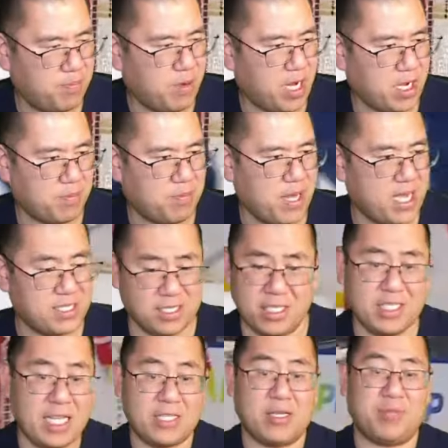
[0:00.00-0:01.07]
the puck past. And
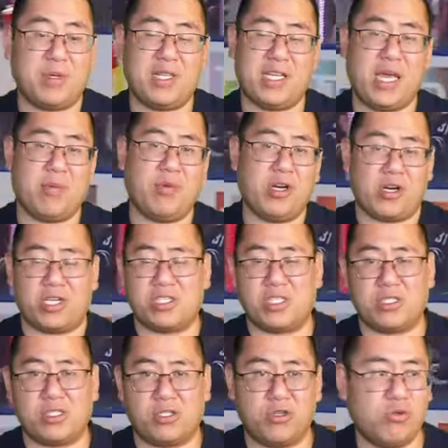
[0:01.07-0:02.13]
this ends up being the game winner because
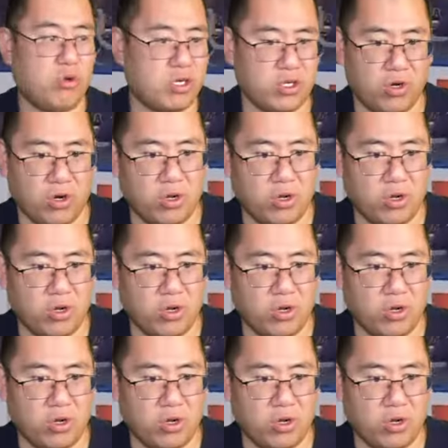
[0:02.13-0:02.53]
this is the 2-1